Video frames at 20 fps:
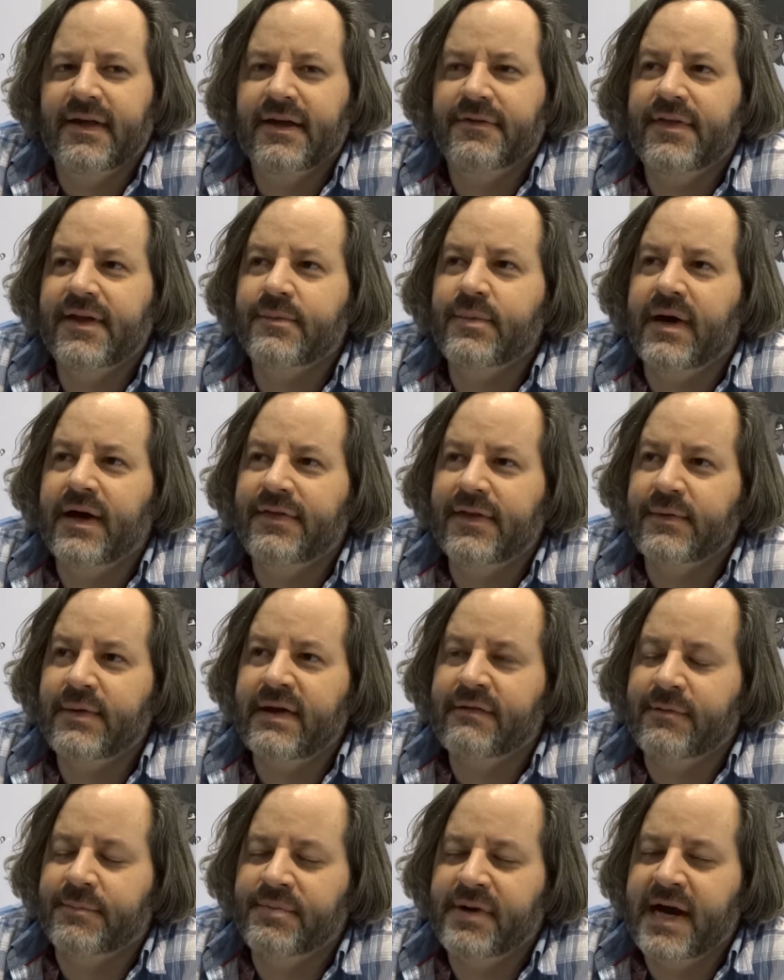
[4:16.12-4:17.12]
EH,
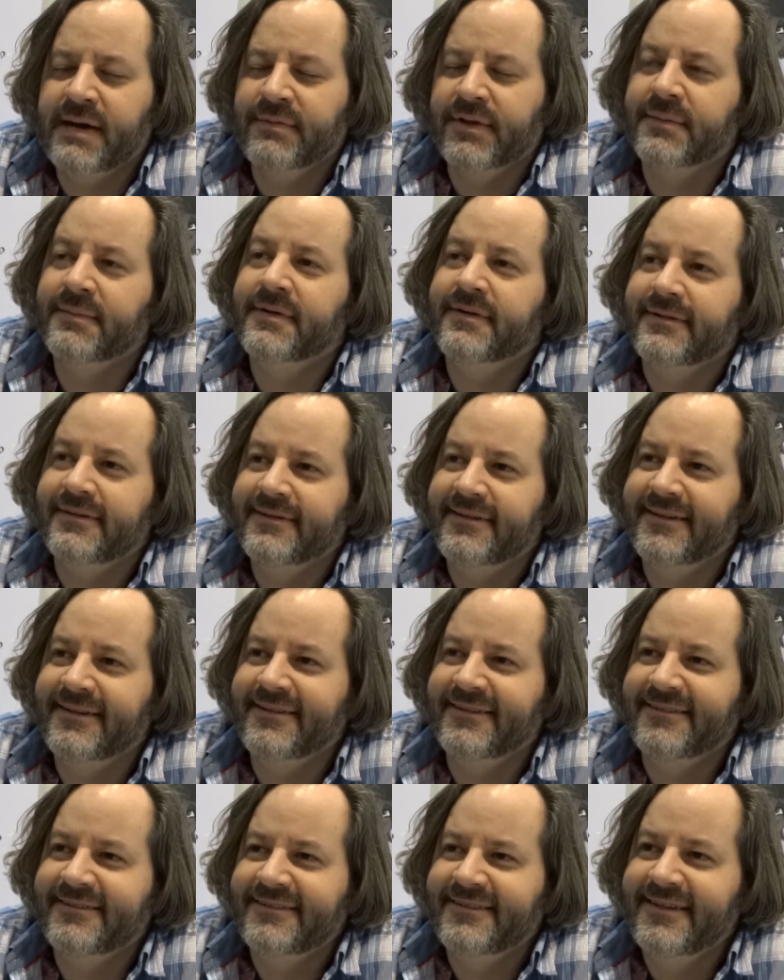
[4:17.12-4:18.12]
I believe.
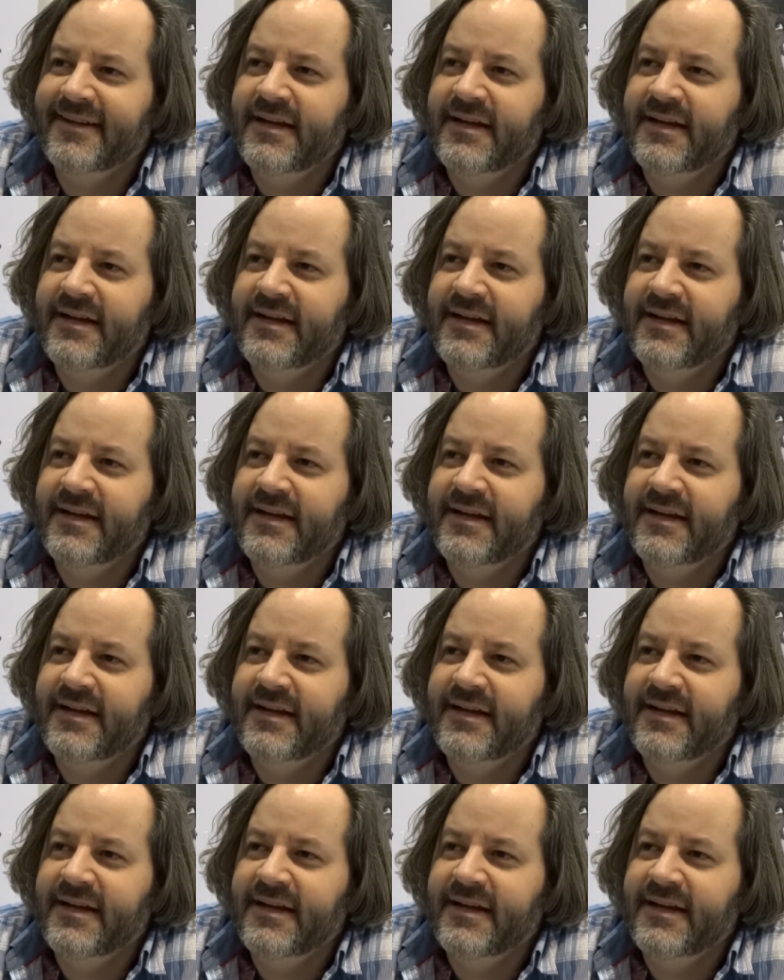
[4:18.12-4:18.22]
Yeah.